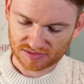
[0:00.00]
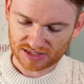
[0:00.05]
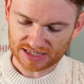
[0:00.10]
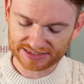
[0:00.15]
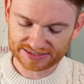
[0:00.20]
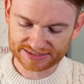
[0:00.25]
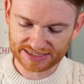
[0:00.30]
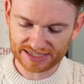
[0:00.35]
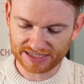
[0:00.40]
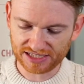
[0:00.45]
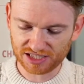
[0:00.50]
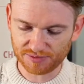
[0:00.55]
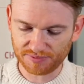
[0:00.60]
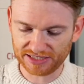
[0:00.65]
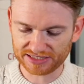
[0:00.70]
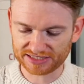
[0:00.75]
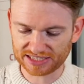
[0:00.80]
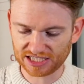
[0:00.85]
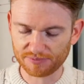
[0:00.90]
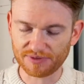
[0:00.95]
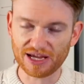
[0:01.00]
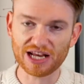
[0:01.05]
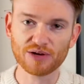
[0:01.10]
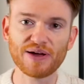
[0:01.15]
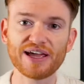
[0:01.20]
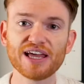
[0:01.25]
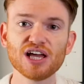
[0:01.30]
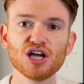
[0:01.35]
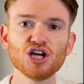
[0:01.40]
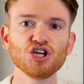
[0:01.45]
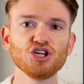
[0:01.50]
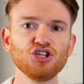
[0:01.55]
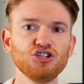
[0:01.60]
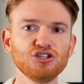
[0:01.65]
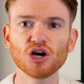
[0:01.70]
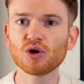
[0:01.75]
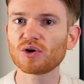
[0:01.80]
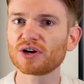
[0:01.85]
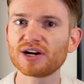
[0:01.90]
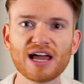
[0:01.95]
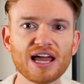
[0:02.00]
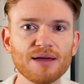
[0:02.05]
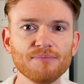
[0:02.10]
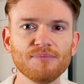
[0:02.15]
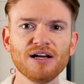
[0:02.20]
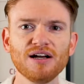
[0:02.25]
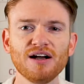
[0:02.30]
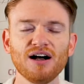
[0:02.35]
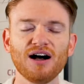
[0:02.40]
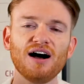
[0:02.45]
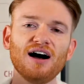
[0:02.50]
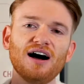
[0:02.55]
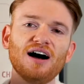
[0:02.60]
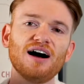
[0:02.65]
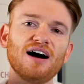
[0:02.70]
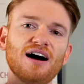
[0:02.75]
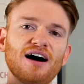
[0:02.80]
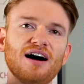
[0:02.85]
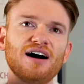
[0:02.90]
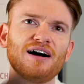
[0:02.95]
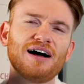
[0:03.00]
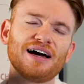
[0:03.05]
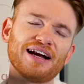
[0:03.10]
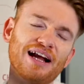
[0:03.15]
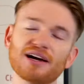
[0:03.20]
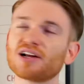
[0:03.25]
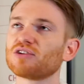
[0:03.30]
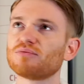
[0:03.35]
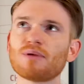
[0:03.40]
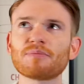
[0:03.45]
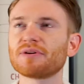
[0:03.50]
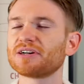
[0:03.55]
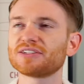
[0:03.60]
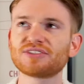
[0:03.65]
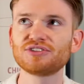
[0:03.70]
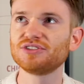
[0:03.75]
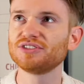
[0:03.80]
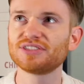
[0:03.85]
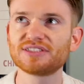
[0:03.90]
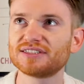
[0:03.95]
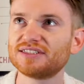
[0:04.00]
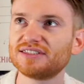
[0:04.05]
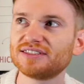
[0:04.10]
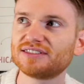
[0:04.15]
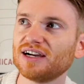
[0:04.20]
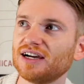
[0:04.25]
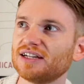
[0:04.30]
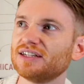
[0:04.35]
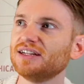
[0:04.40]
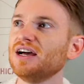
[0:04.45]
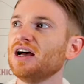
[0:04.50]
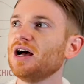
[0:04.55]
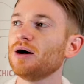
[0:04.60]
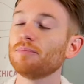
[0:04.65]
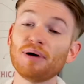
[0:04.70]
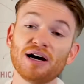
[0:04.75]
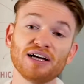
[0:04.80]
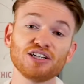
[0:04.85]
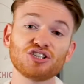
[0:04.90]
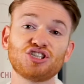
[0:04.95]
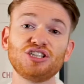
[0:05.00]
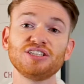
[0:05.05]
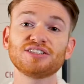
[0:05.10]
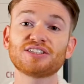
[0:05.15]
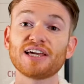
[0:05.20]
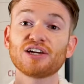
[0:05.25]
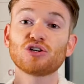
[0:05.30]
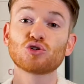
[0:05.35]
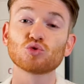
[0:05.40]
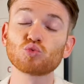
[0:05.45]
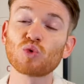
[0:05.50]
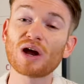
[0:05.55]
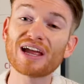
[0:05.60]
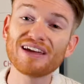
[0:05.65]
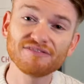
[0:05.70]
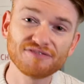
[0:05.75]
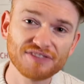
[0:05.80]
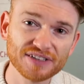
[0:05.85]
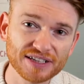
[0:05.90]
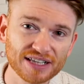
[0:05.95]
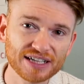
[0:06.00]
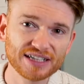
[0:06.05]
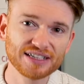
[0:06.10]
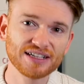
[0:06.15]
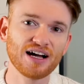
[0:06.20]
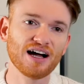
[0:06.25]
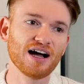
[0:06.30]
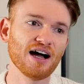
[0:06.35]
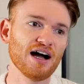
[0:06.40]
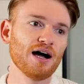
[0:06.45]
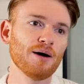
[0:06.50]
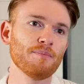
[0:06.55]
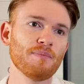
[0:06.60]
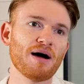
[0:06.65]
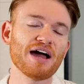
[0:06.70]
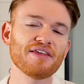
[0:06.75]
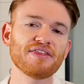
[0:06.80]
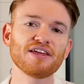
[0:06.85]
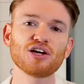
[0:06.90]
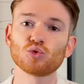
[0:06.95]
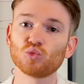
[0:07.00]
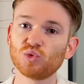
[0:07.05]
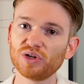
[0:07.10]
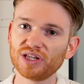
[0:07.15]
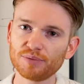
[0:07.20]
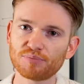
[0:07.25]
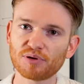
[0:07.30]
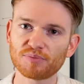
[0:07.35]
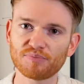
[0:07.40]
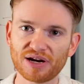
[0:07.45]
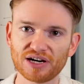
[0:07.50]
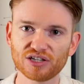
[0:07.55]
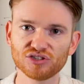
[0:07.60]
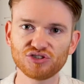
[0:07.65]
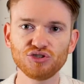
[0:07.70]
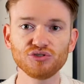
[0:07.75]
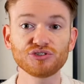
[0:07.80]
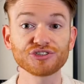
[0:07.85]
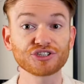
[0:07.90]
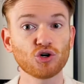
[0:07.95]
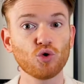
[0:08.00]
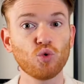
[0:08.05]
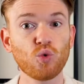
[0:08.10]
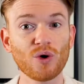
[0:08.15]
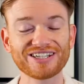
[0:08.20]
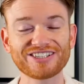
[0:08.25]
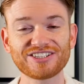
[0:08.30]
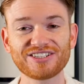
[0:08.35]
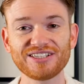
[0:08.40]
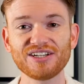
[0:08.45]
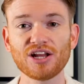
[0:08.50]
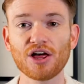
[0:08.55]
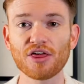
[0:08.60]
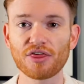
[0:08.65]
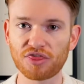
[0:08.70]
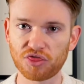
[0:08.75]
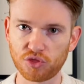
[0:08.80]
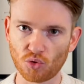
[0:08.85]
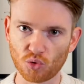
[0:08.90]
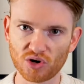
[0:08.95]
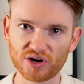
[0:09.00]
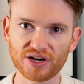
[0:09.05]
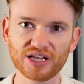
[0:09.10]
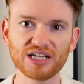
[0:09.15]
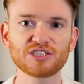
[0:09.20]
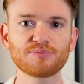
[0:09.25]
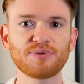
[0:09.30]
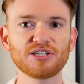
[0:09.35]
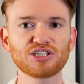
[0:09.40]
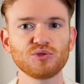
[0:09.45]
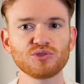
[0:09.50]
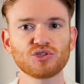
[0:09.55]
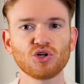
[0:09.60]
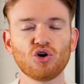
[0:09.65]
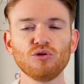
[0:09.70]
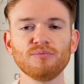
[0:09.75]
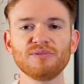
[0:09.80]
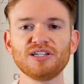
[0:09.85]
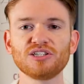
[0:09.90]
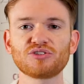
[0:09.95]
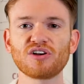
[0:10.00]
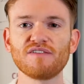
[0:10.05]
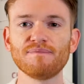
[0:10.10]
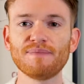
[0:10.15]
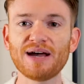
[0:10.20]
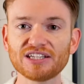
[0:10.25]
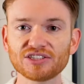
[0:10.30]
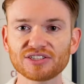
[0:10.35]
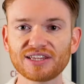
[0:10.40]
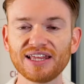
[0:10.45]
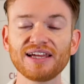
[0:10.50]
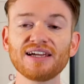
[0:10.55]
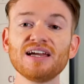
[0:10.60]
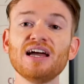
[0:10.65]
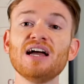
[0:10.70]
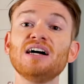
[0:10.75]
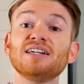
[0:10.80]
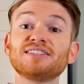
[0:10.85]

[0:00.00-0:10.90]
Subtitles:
It's getting to me. Anyway, you know her name, and I'm going to remember it as soon as this is done. But she's a great villain. I think it really prepares you to question authority, especially with the whole Ministry of Magic thing.